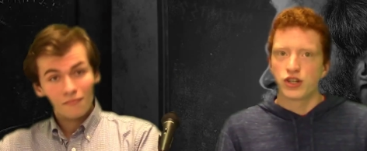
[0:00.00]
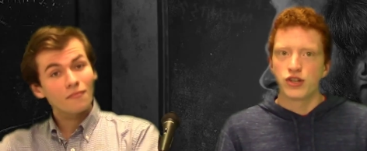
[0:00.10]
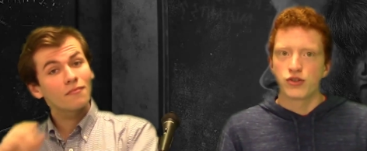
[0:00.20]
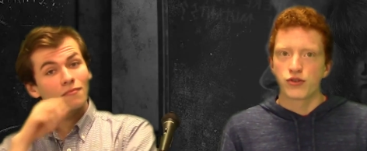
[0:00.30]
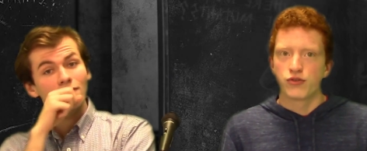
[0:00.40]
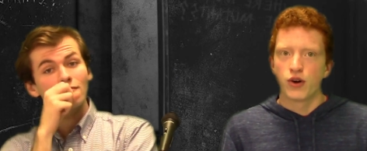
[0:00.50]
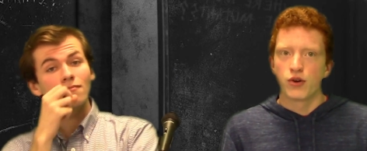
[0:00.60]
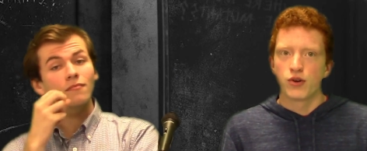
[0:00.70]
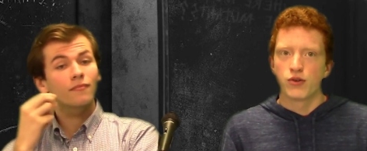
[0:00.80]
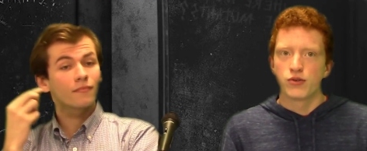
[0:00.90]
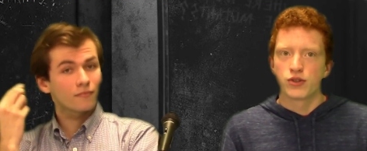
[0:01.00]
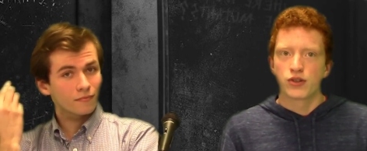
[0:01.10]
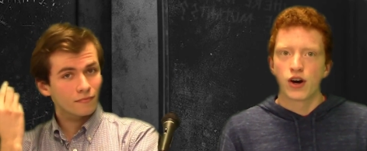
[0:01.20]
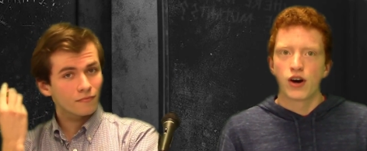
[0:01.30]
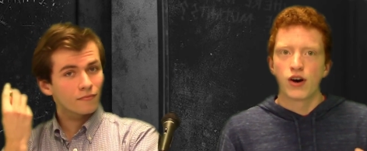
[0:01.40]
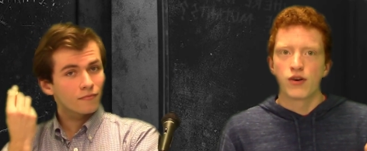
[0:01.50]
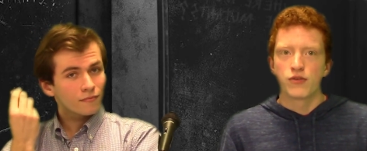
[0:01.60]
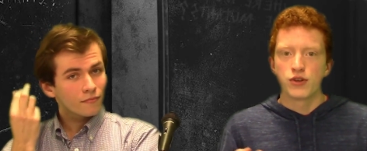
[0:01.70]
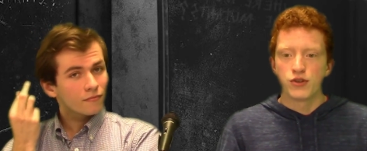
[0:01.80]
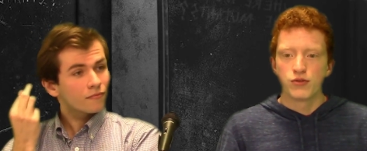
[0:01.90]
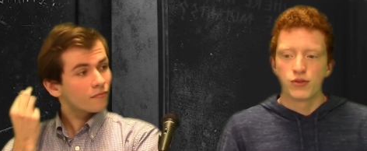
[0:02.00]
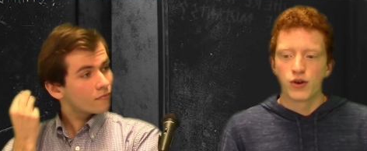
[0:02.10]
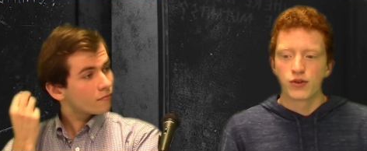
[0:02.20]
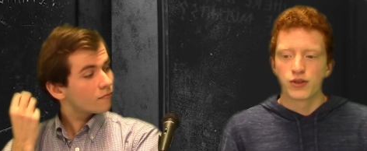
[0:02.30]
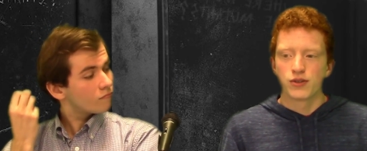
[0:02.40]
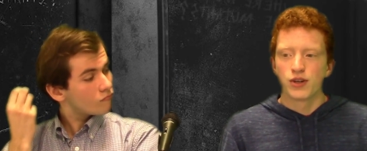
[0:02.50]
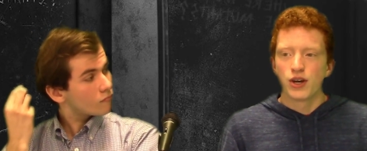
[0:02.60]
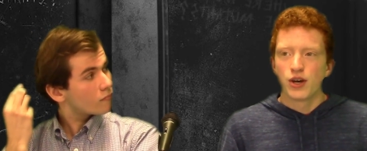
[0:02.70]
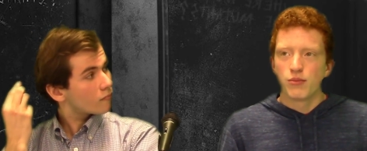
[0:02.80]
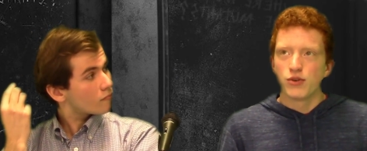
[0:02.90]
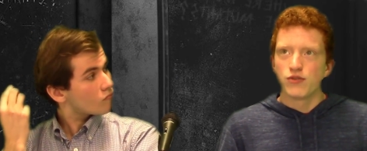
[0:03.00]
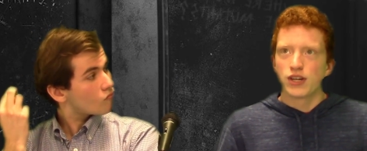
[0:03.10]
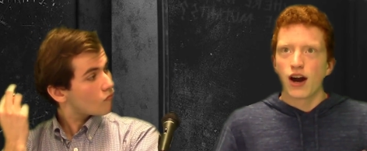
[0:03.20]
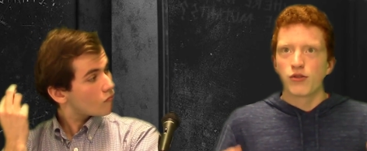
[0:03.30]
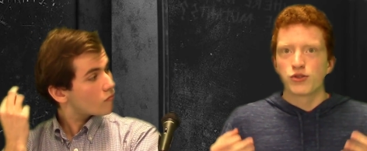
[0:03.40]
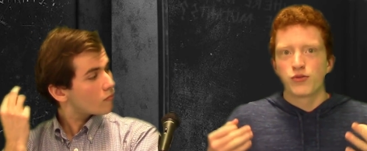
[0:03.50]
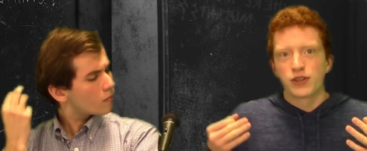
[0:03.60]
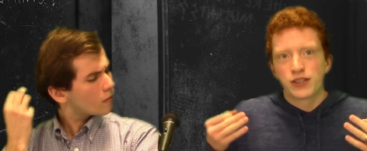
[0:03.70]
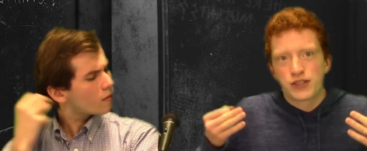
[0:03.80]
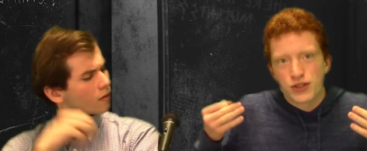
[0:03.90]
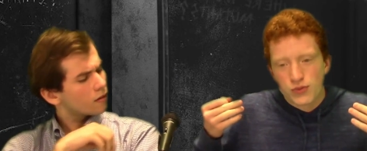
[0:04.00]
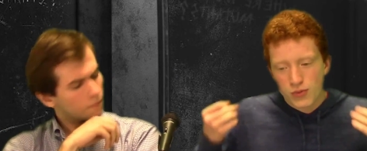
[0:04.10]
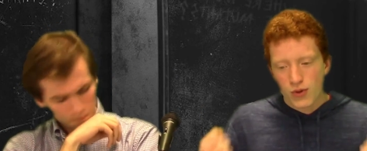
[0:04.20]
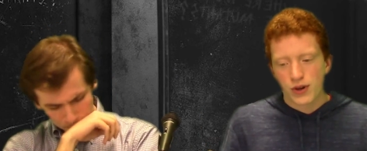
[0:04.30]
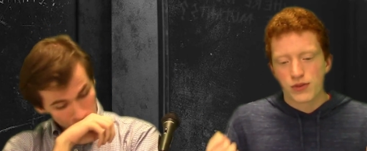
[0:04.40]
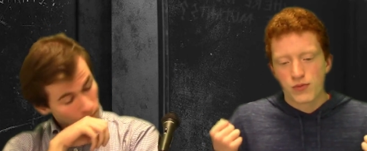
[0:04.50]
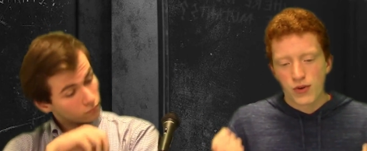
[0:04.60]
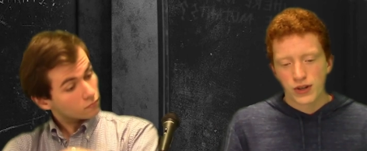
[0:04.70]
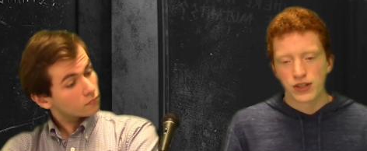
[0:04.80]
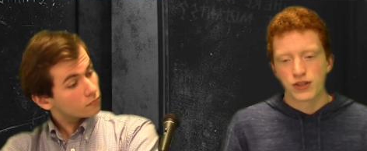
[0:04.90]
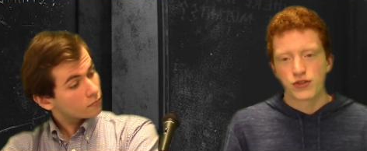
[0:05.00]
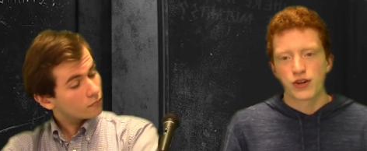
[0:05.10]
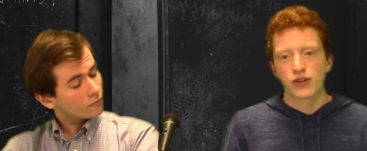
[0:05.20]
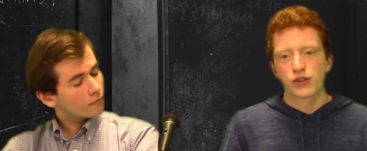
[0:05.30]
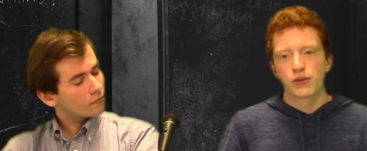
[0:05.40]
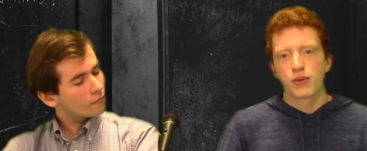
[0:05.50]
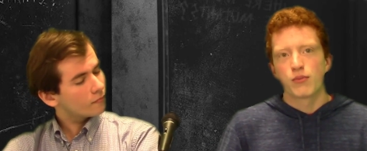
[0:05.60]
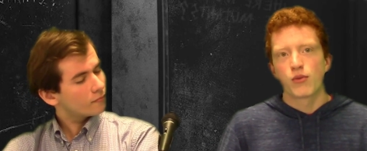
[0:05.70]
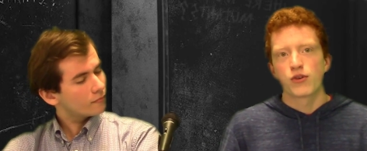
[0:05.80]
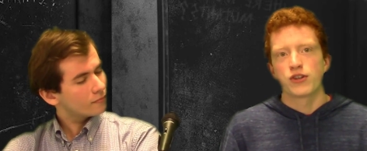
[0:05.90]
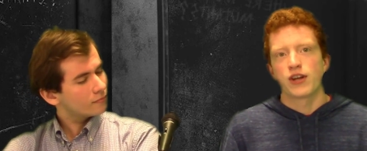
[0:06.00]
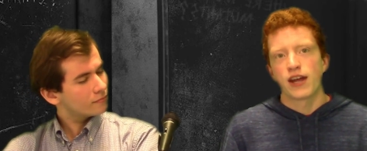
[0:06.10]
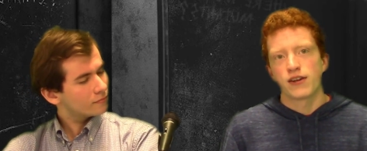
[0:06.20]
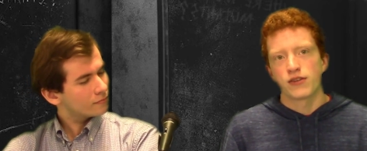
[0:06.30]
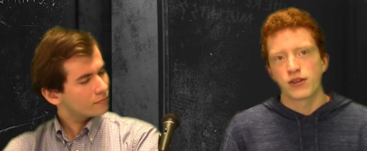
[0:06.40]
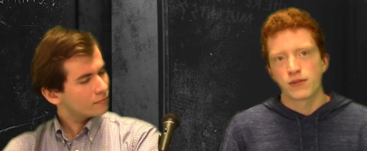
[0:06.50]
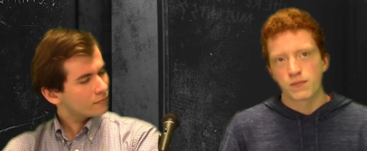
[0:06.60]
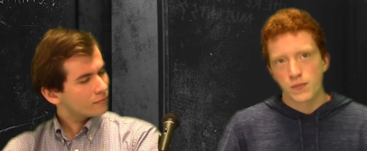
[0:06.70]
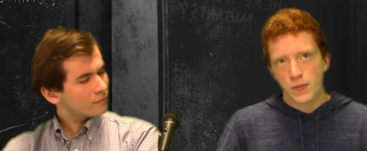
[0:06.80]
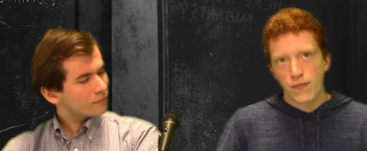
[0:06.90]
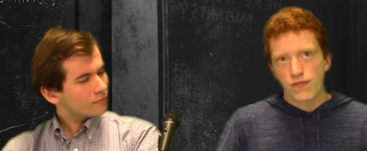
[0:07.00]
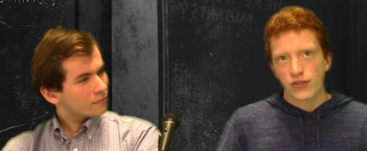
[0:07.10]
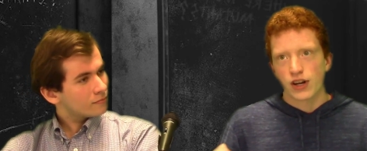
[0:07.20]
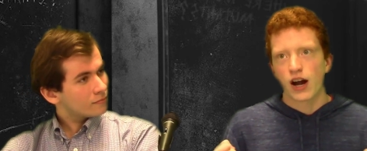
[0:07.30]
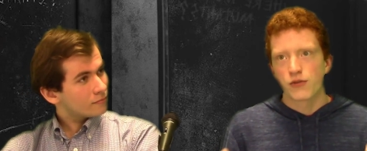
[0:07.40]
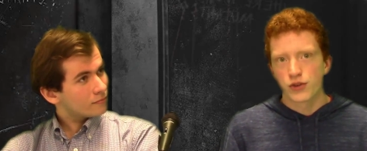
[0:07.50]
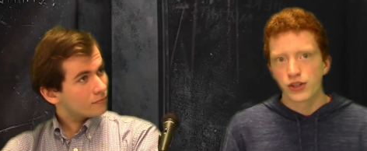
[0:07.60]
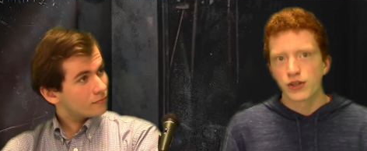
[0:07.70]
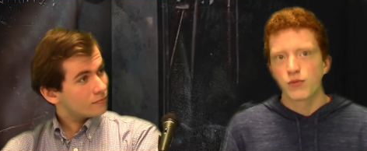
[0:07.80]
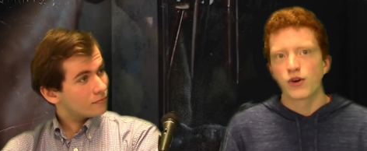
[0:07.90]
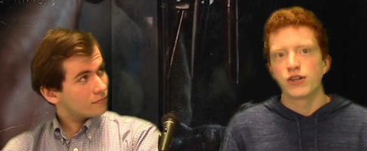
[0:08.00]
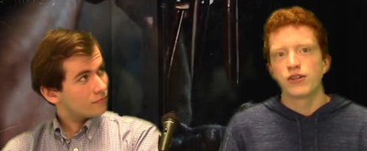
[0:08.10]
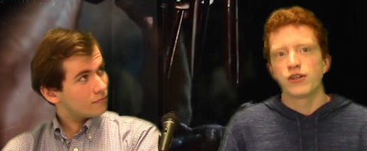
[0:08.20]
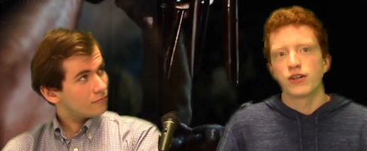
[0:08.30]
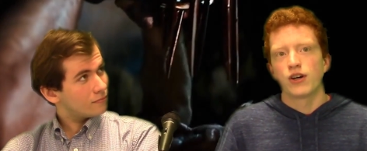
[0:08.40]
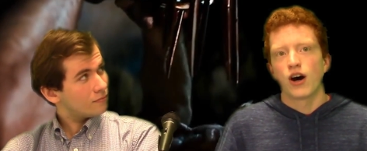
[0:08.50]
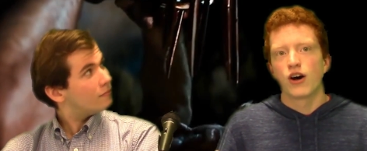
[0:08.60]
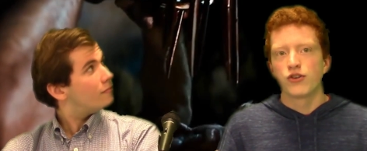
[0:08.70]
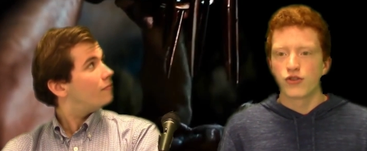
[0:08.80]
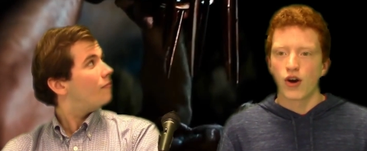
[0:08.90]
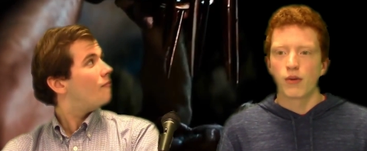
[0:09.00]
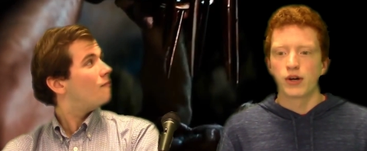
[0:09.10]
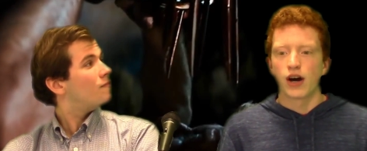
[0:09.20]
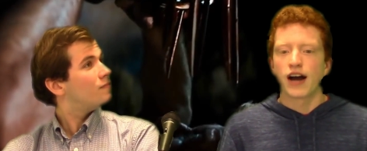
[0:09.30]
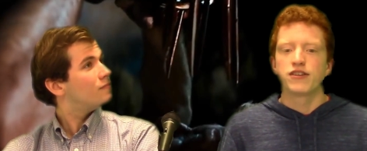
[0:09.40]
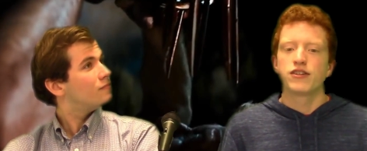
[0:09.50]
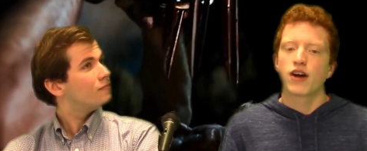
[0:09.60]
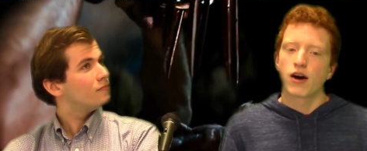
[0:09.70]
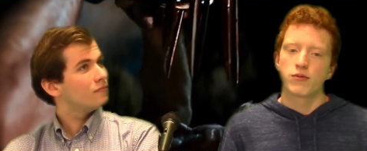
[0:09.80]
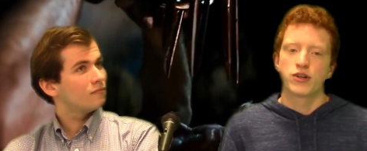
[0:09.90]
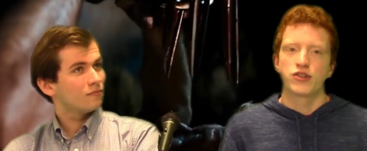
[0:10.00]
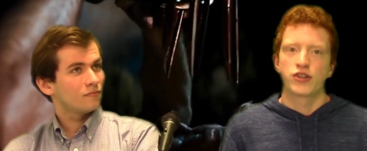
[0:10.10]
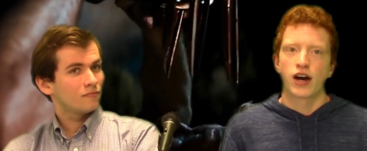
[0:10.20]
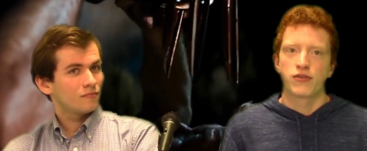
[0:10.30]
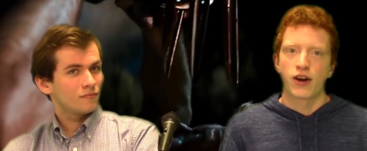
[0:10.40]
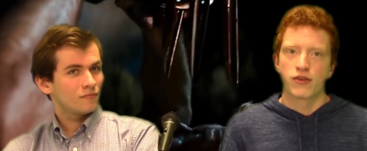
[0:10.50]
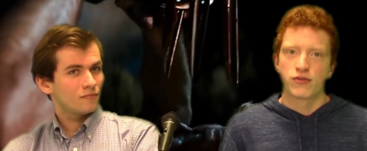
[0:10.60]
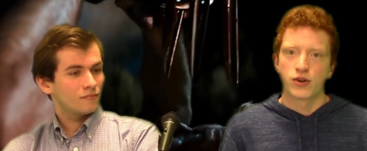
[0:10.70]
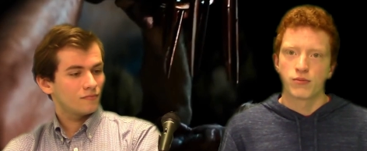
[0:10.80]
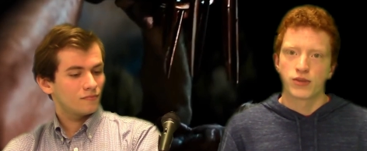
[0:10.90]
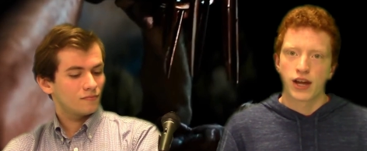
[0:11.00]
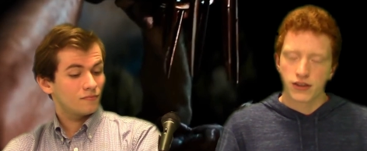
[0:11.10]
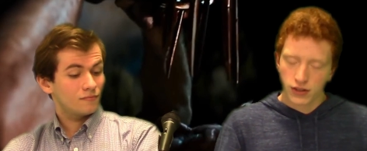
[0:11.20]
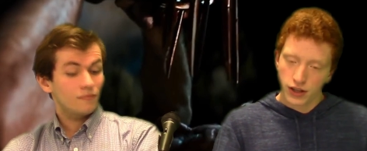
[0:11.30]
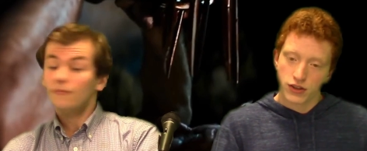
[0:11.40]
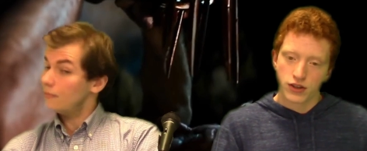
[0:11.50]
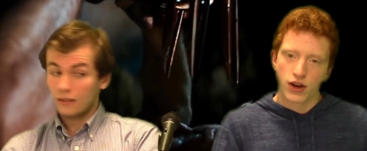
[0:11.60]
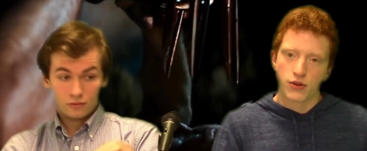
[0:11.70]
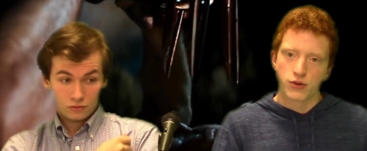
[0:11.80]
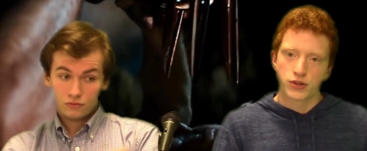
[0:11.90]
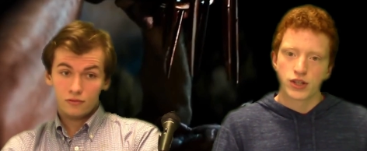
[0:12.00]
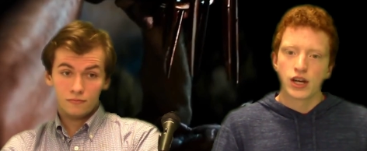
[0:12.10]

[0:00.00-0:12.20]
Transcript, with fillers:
Speaker 1: teaser photos of the new Logan movie. I was really just wanting wanting a trailer, but more than anything, I really wanted a drama. I did not want a sci-fi film that like the others.